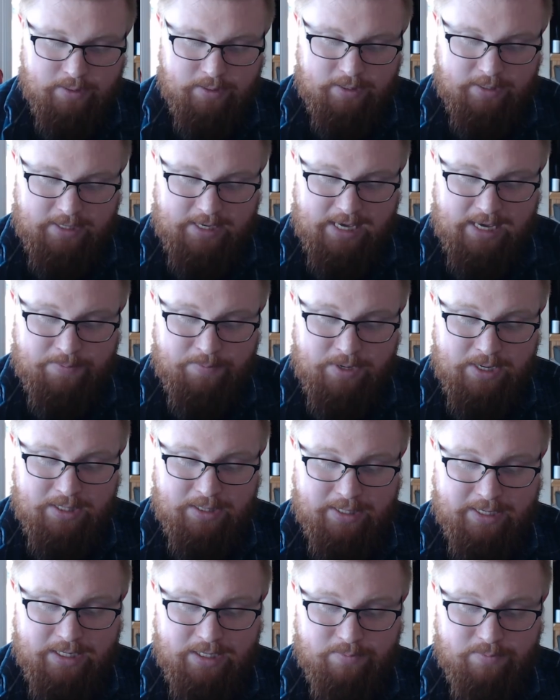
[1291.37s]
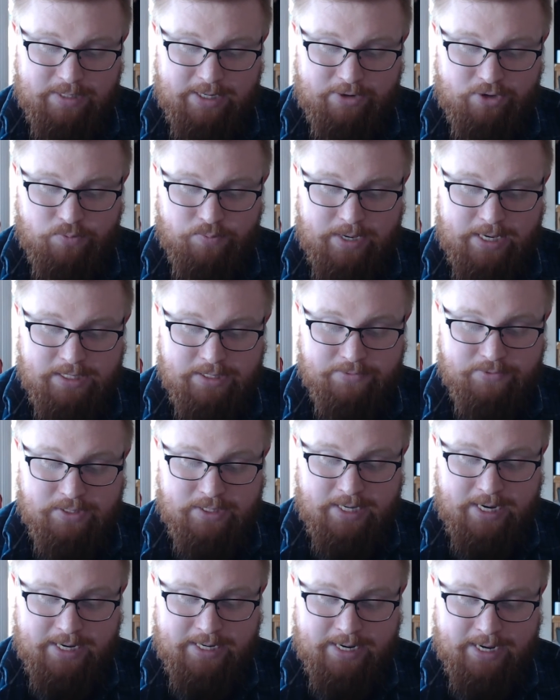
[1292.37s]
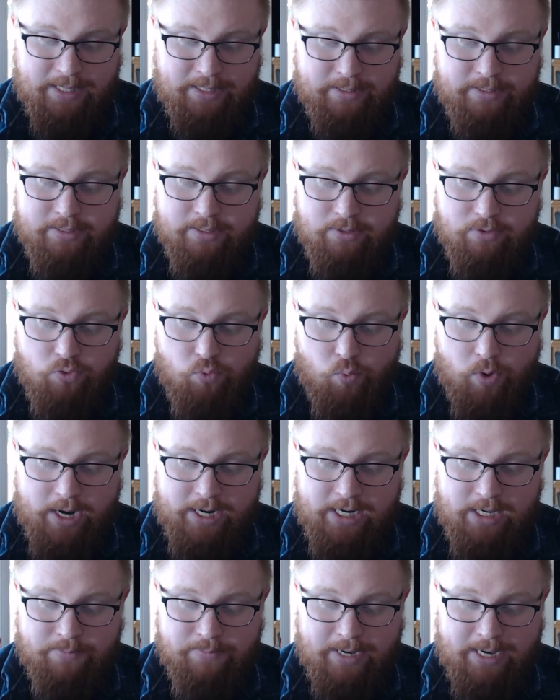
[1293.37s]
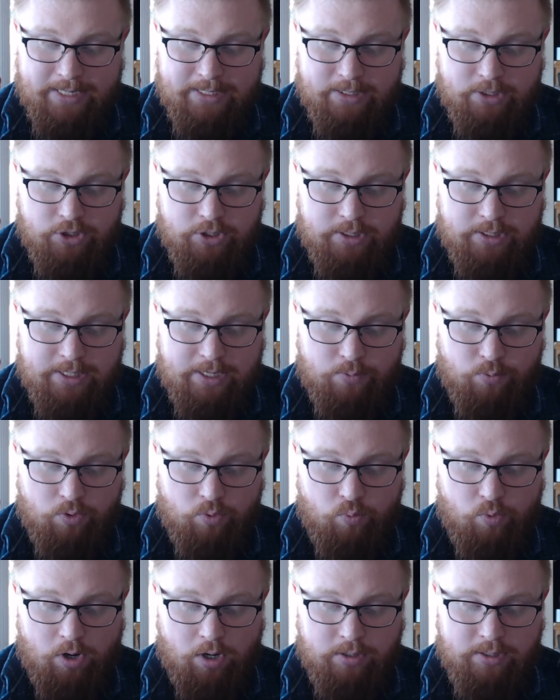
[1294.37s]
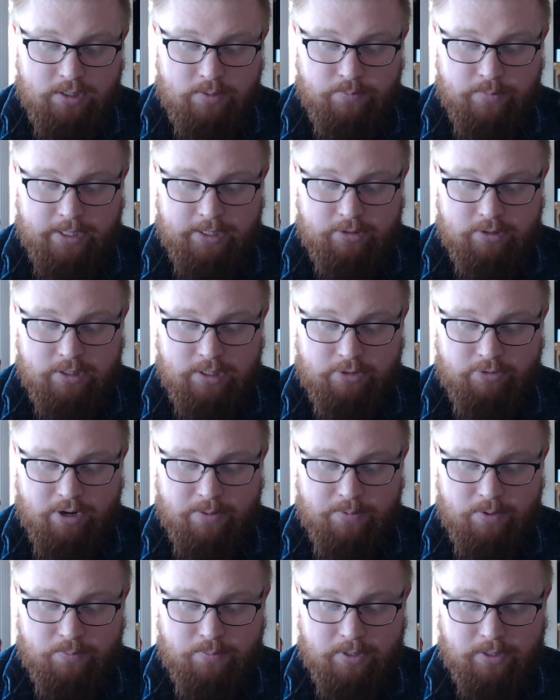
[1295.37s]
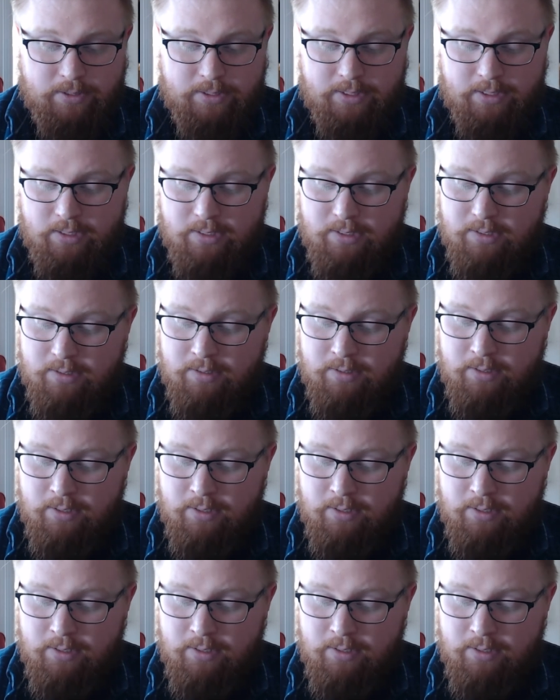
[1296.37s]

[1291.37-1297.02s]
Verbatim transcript: The Cambion led him down a maze of side alleys, winding passages that were walled in by decrepit buildings.